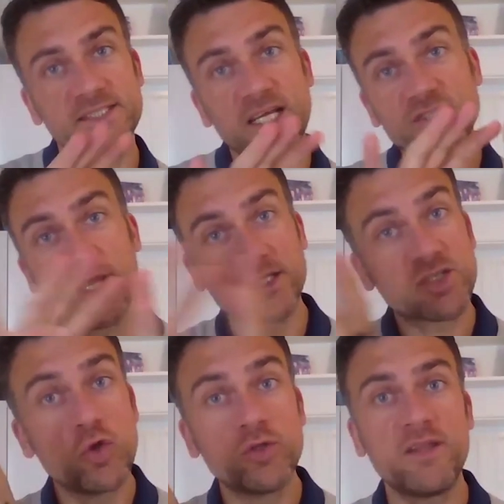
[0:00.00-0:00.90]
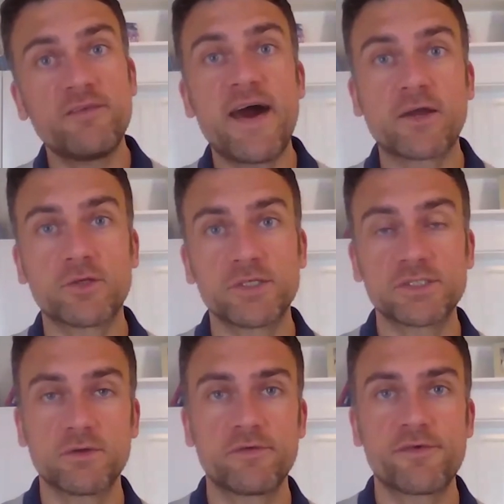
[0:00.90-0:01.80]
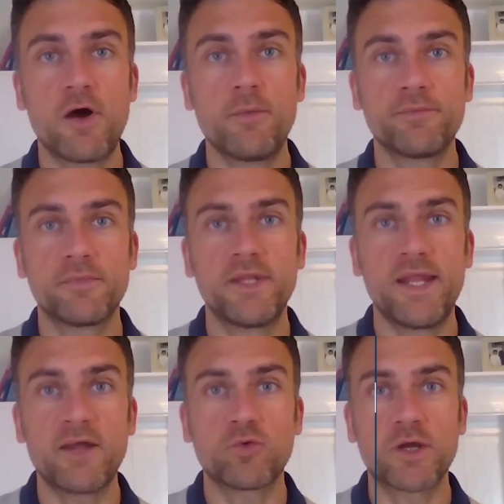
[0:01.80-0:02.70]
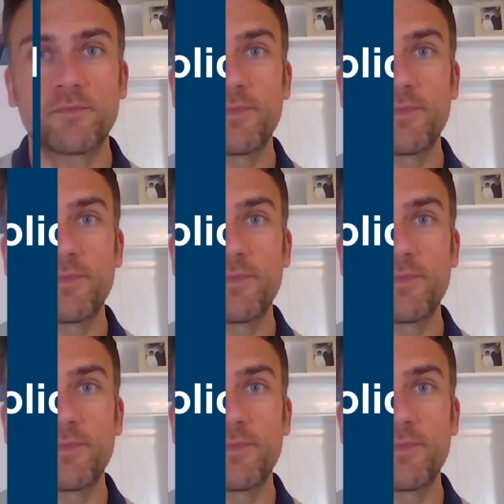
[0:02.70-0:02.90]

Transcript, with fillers: essentially exclude the defectors from the network.